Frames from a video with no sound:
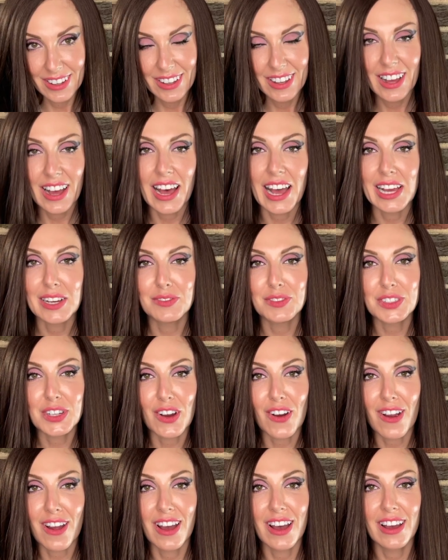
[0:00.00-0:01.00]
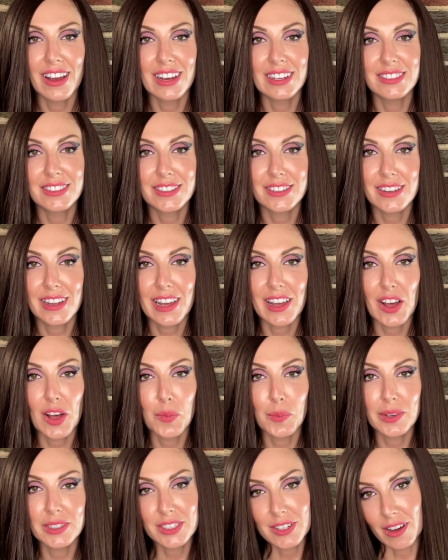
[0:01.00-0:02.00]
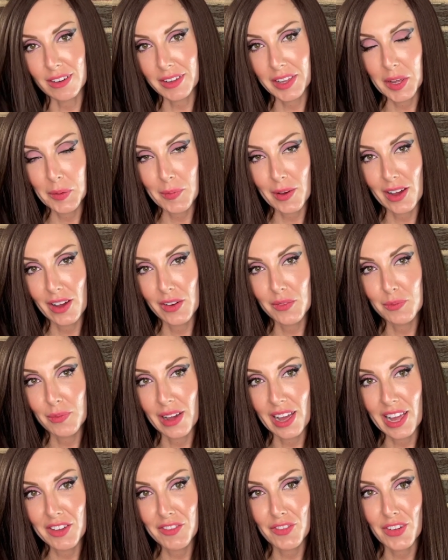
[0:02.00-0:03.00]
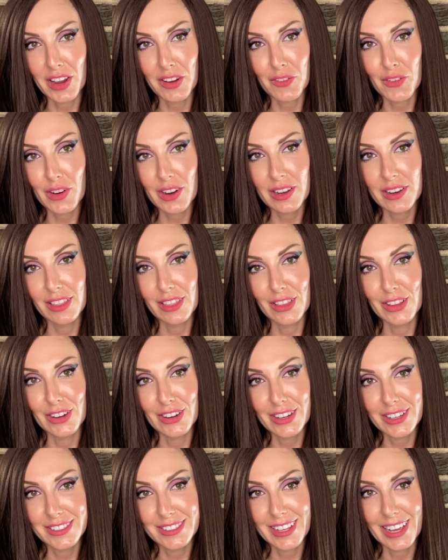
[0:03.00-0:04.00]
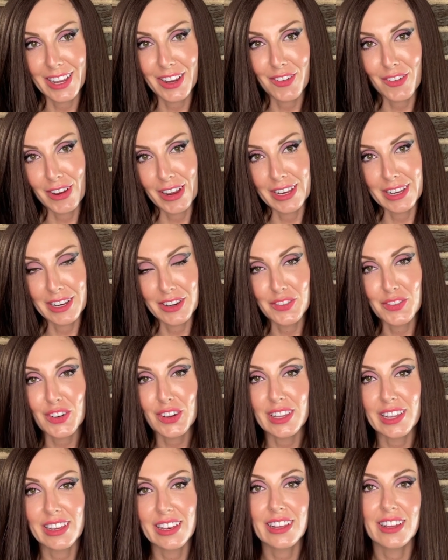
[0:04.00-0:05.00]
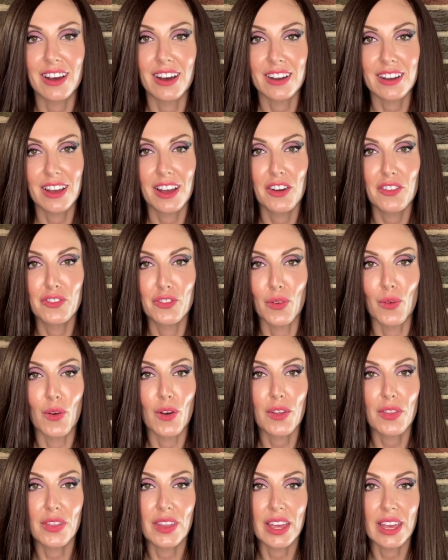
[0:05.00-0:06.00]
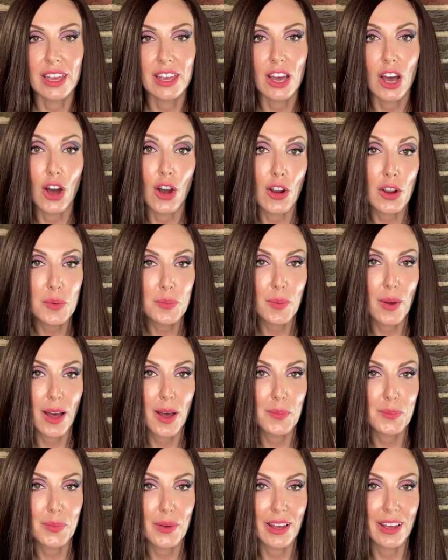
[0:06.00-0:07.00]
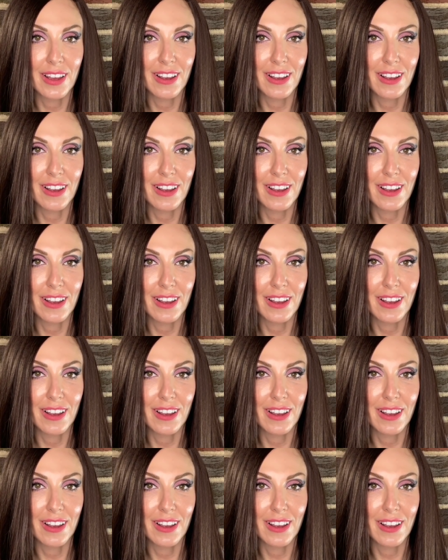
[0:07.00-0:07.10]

Hi, I'm Tara, and today I'll be talking about my favorite looks I created for Lady Gaga for the Artpop